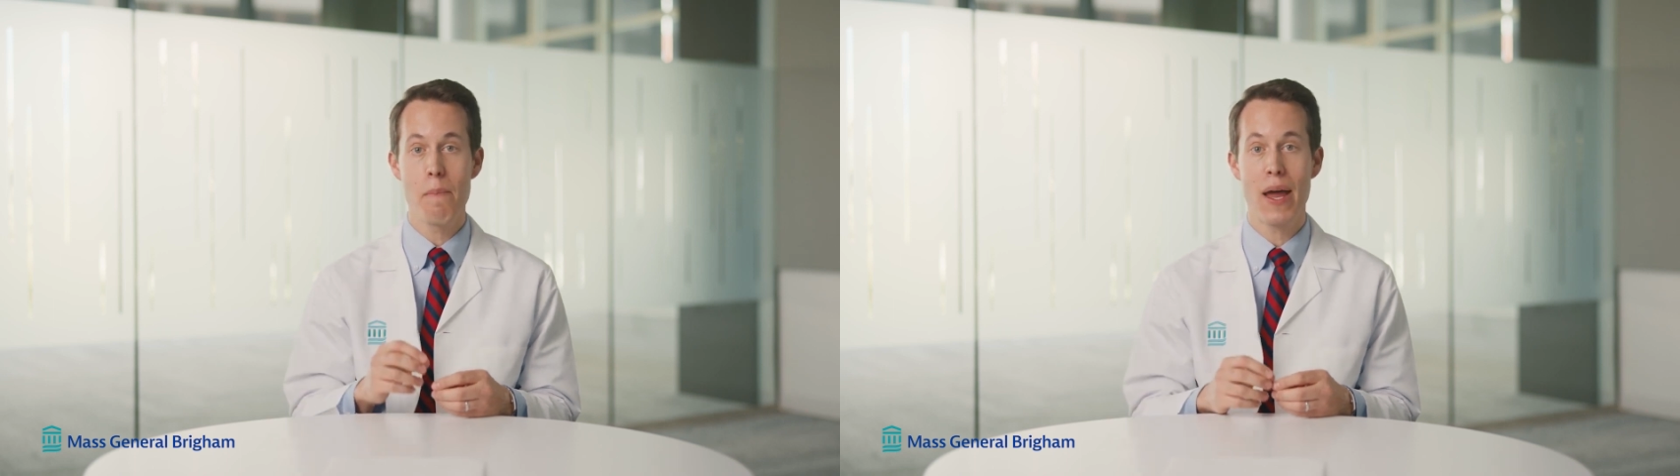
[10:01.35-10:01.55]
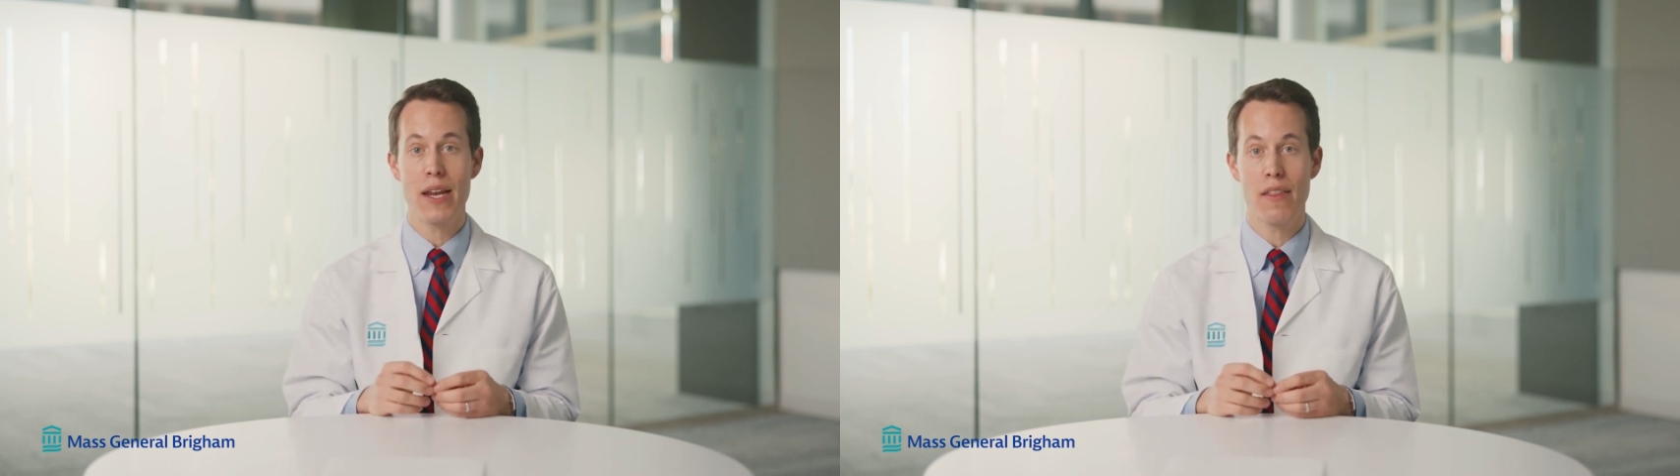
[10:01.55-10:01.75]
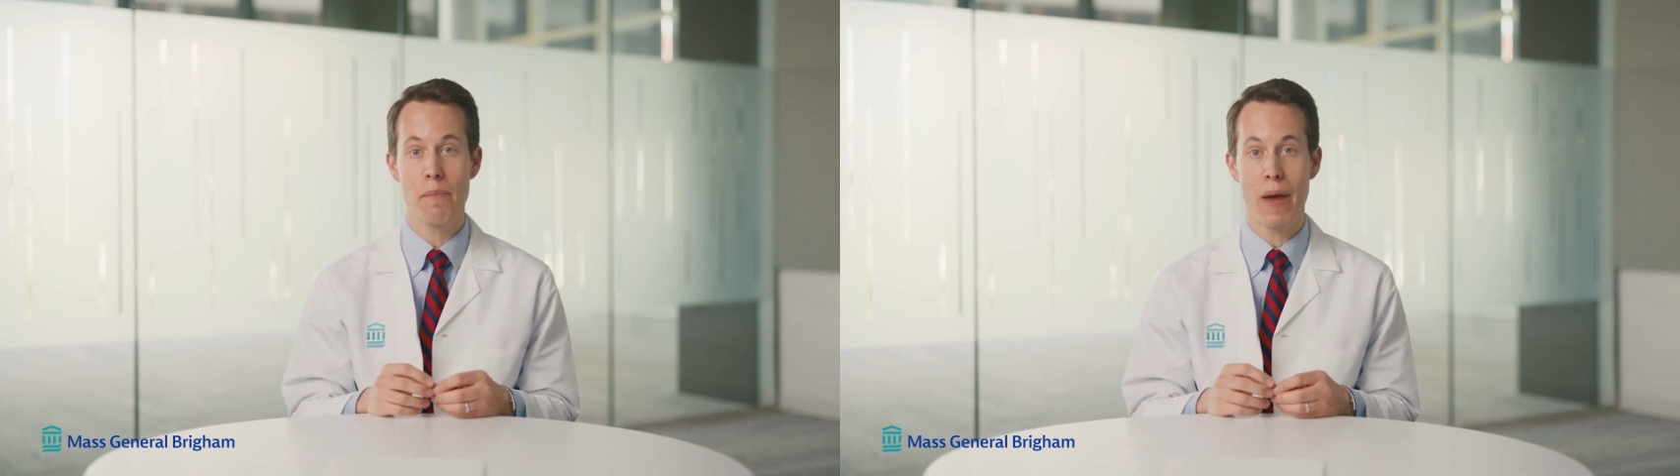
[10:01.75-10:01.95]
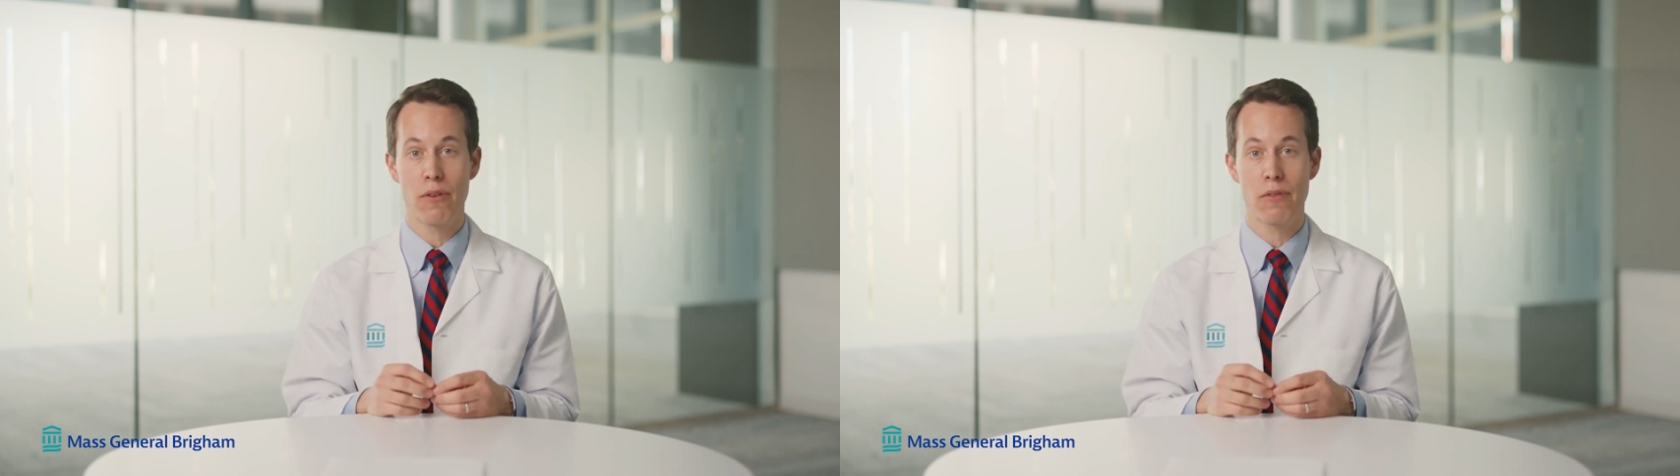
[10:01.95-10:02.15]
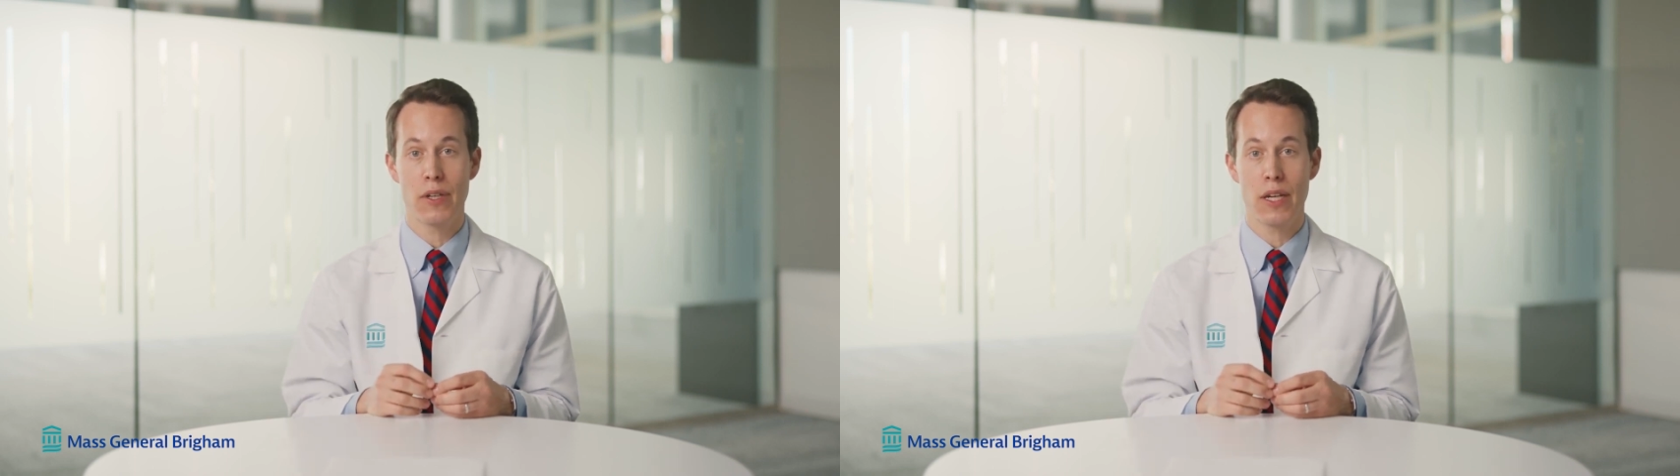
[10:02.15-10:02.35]
many of the
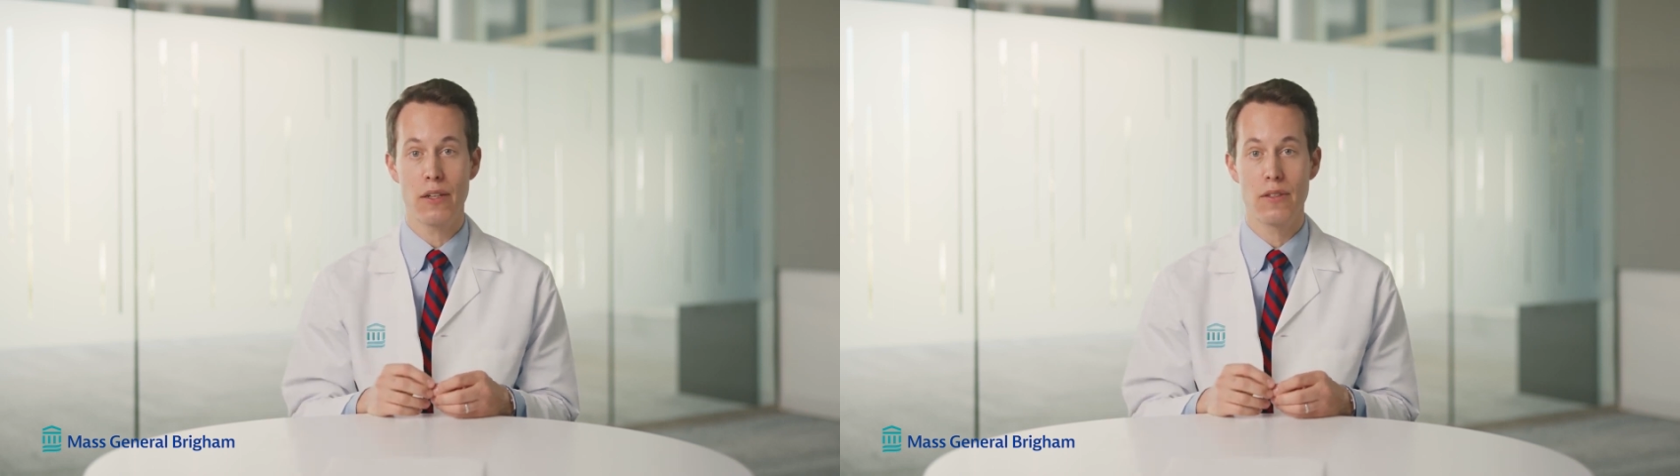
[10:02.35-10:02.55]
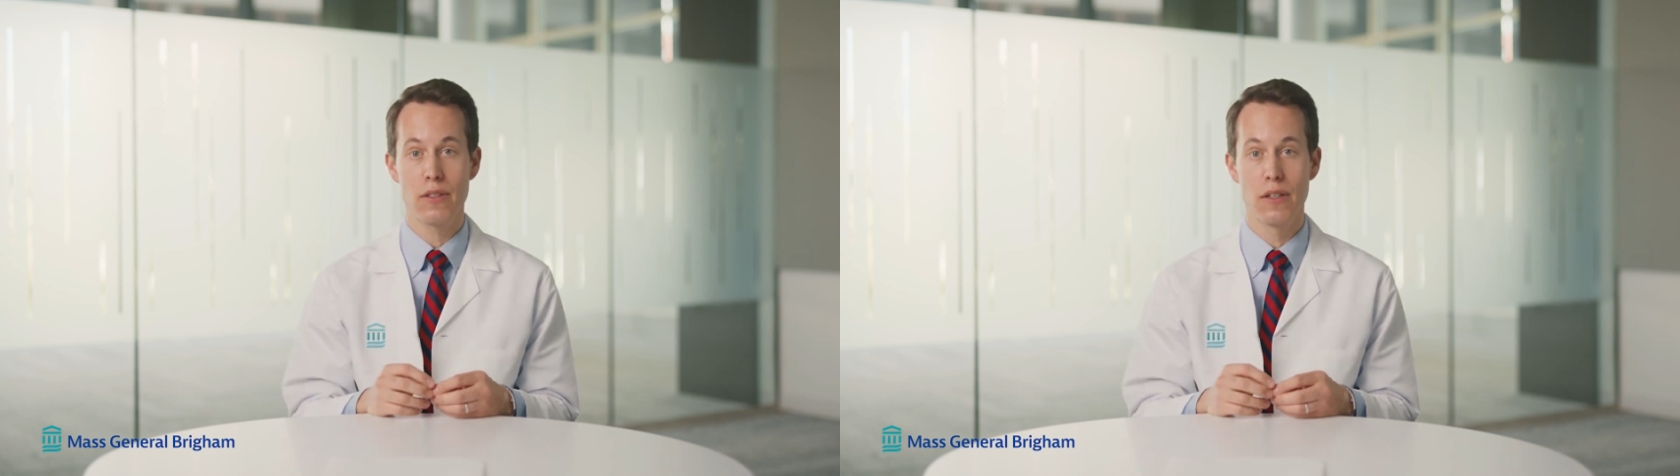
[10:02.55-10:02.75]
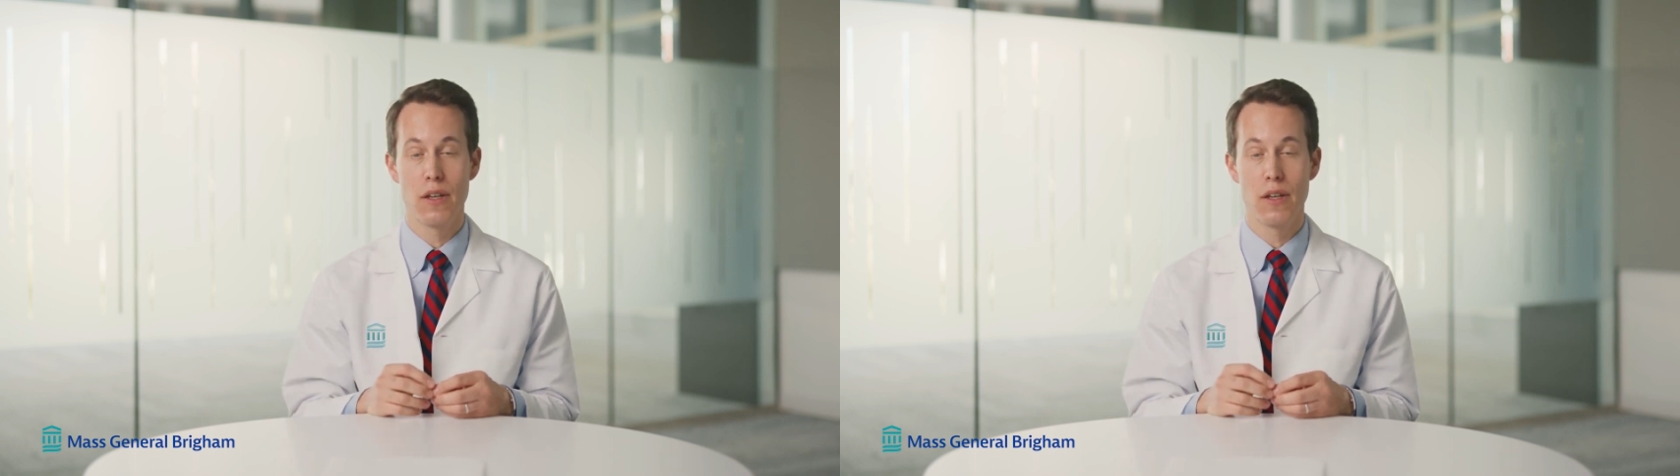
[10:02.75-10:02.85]
medical needs.